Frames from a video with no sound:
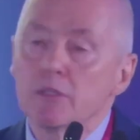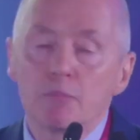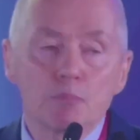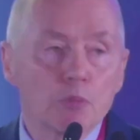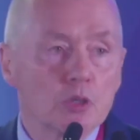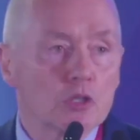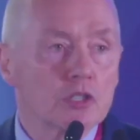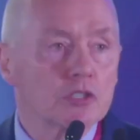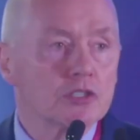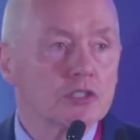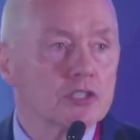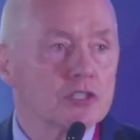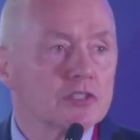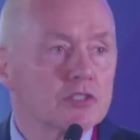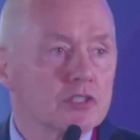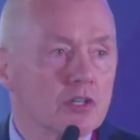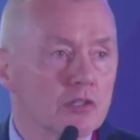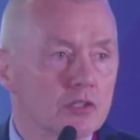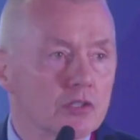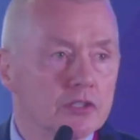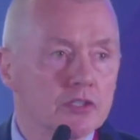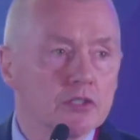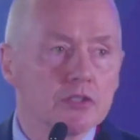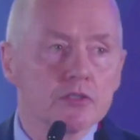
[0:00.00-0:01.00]
purchased,
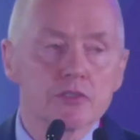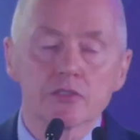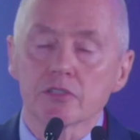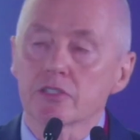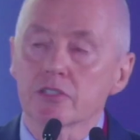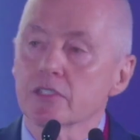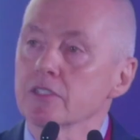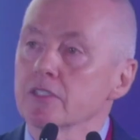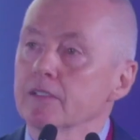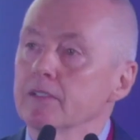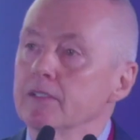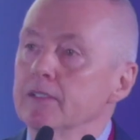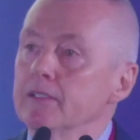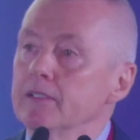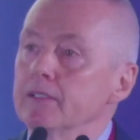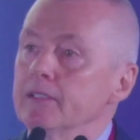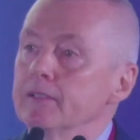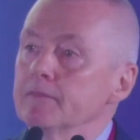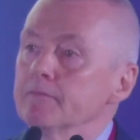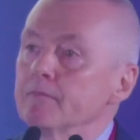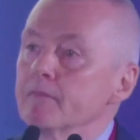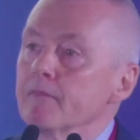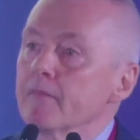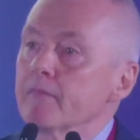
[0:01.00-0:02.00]
or used.
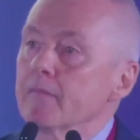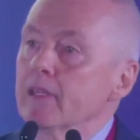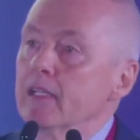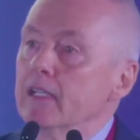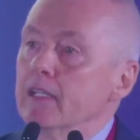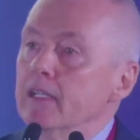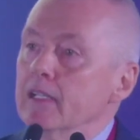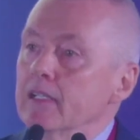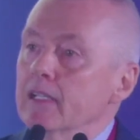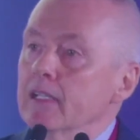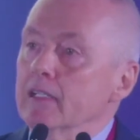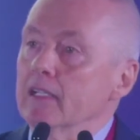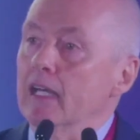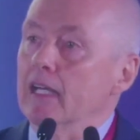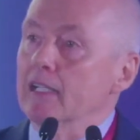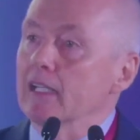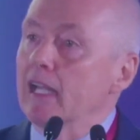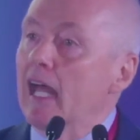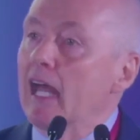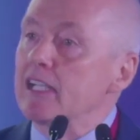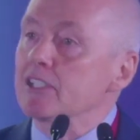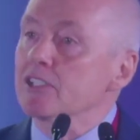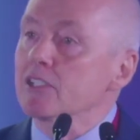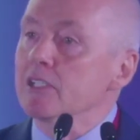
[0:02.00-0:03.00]

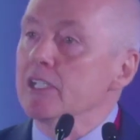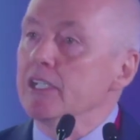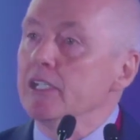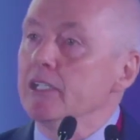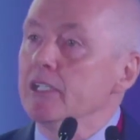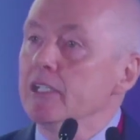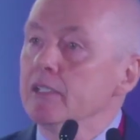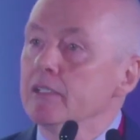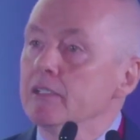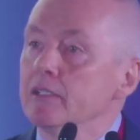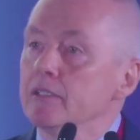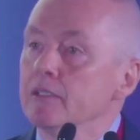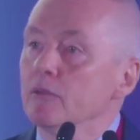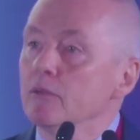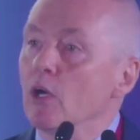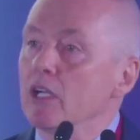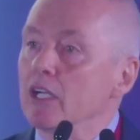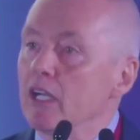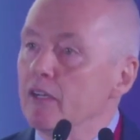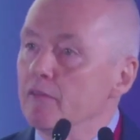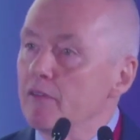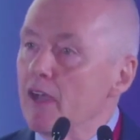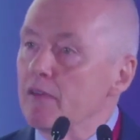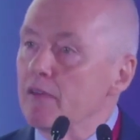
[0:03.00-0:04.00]
And lastly,
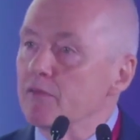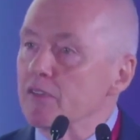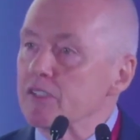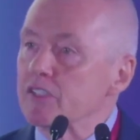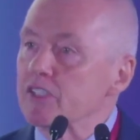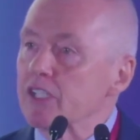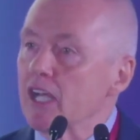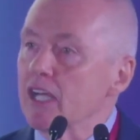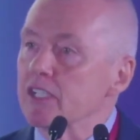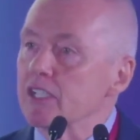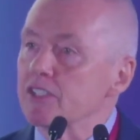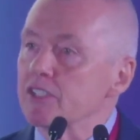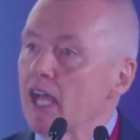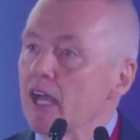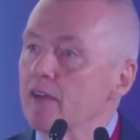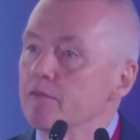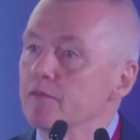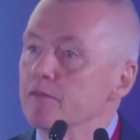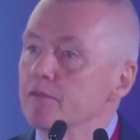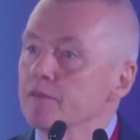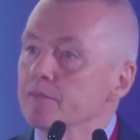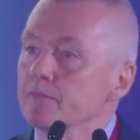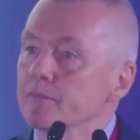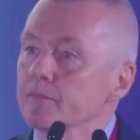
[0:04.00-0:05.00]
while I've emphasized
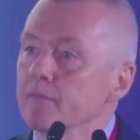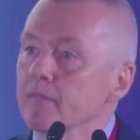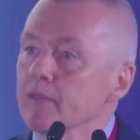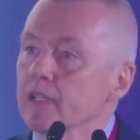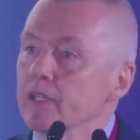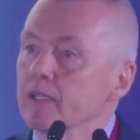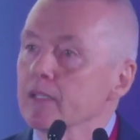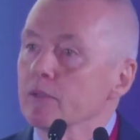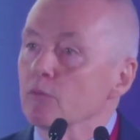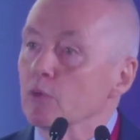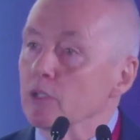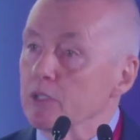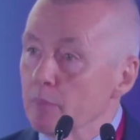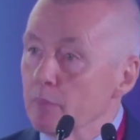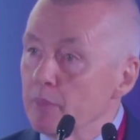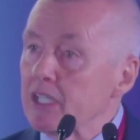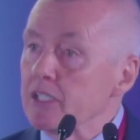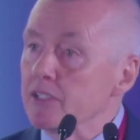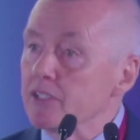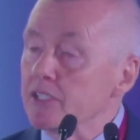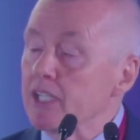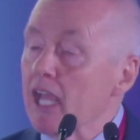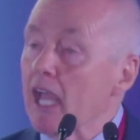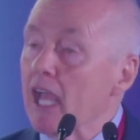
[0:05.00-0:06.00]
SAF, where the
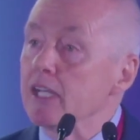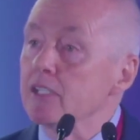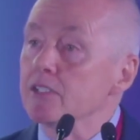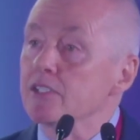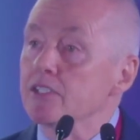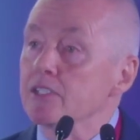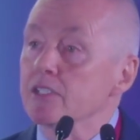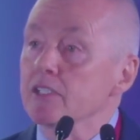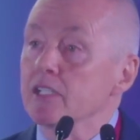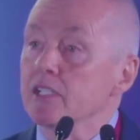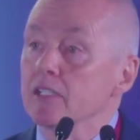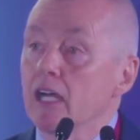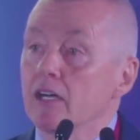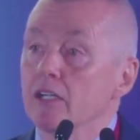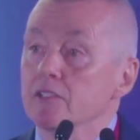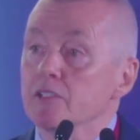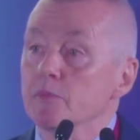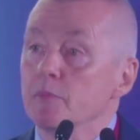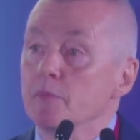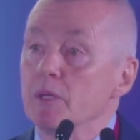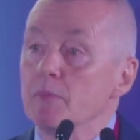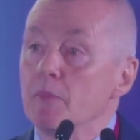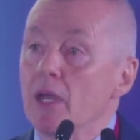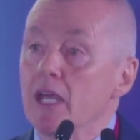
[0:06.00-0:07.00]
biggest gains are
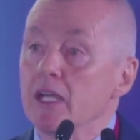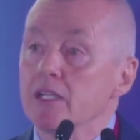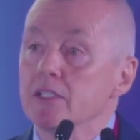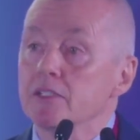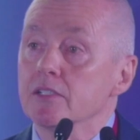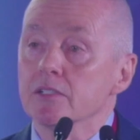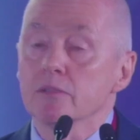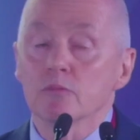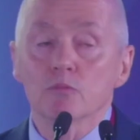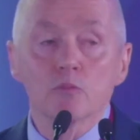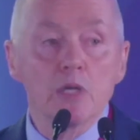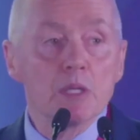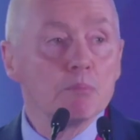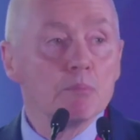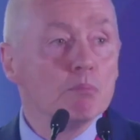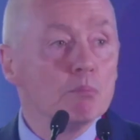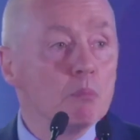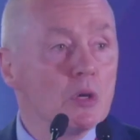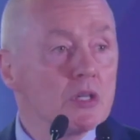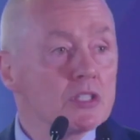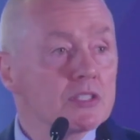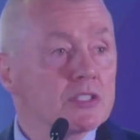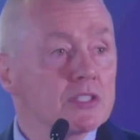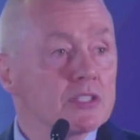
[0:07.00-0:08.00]
to be made, we
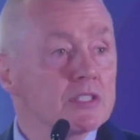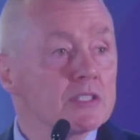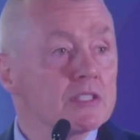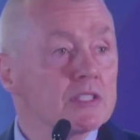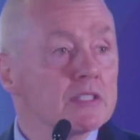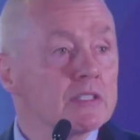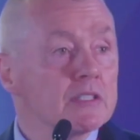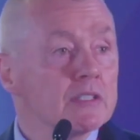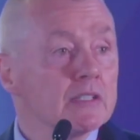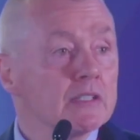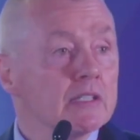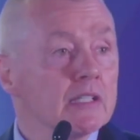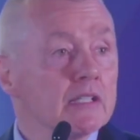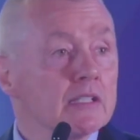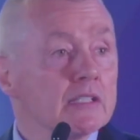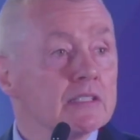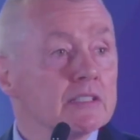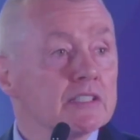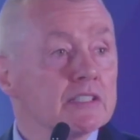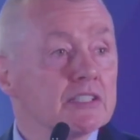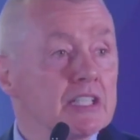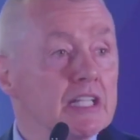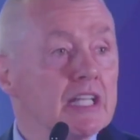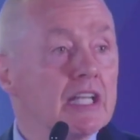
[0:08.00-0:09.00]
must
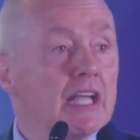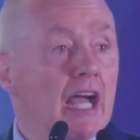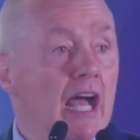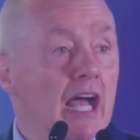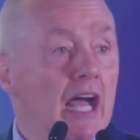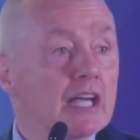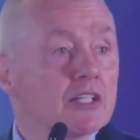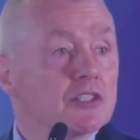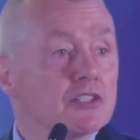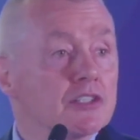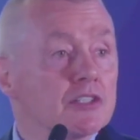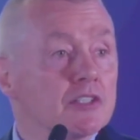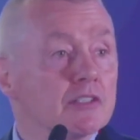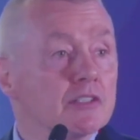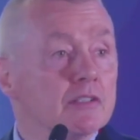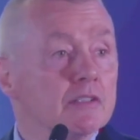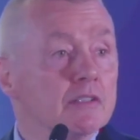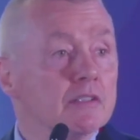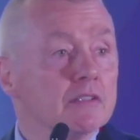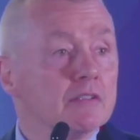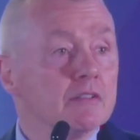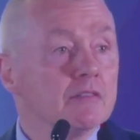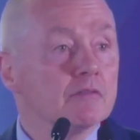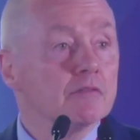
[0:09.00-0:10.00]
see action
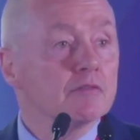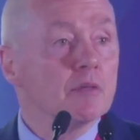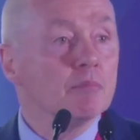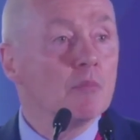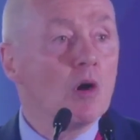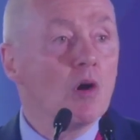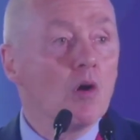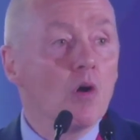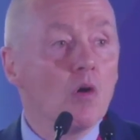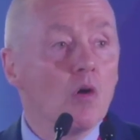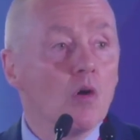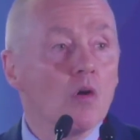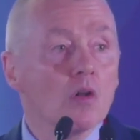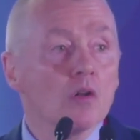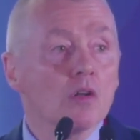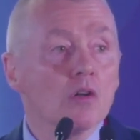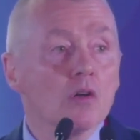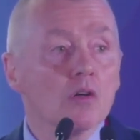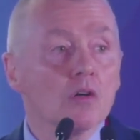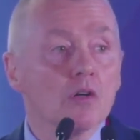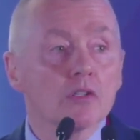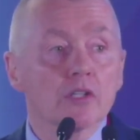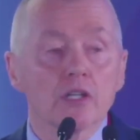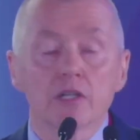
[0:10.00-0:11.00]
from
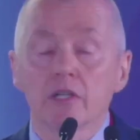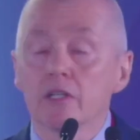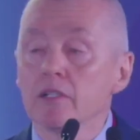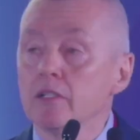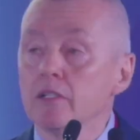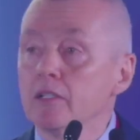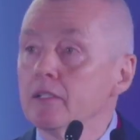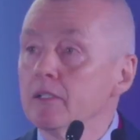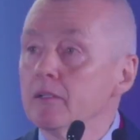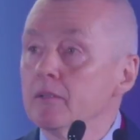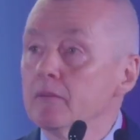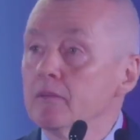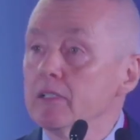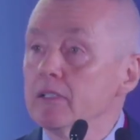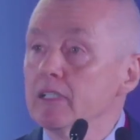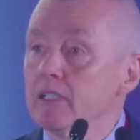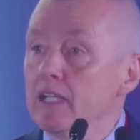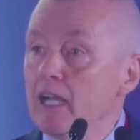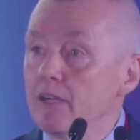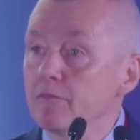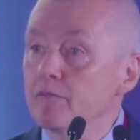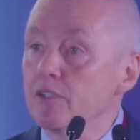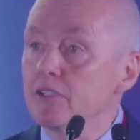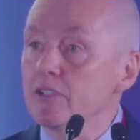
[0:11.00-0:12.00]
all other
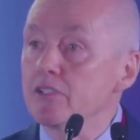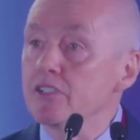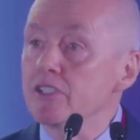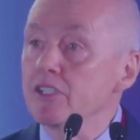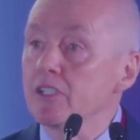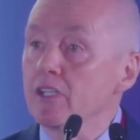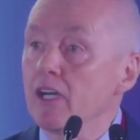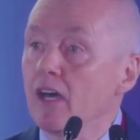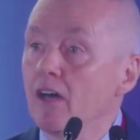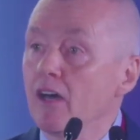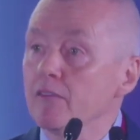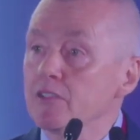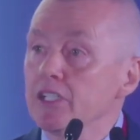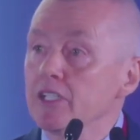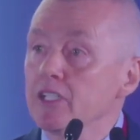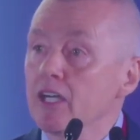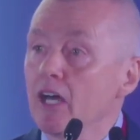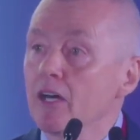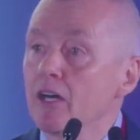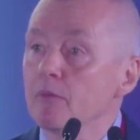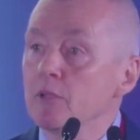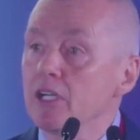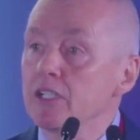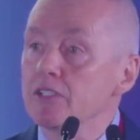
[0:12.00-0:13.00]
levers of
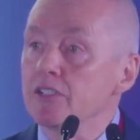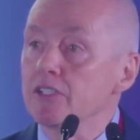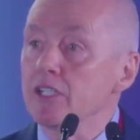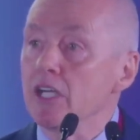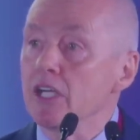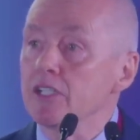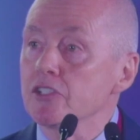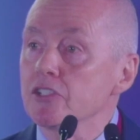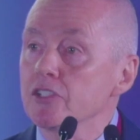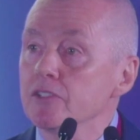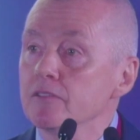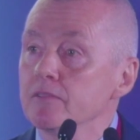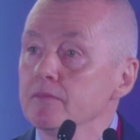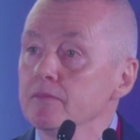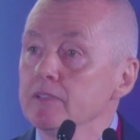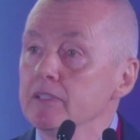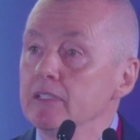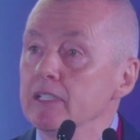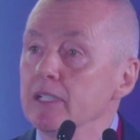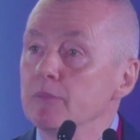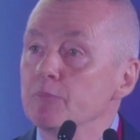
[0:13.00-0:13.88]
decarbonisation. In